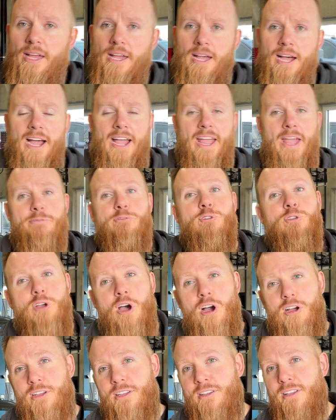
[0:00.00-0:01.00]
I have to
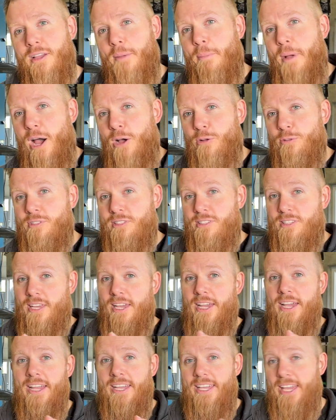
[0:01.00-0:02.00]
talk about
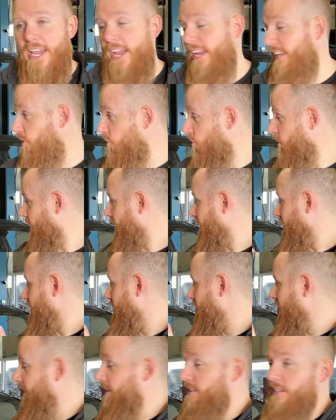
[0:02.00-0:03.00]
the cage in
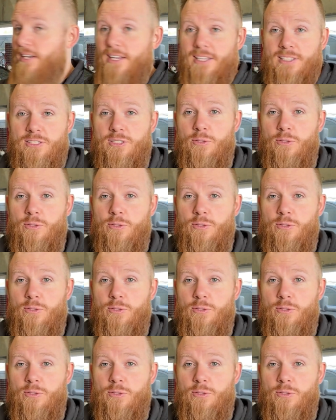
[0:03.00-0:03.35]
details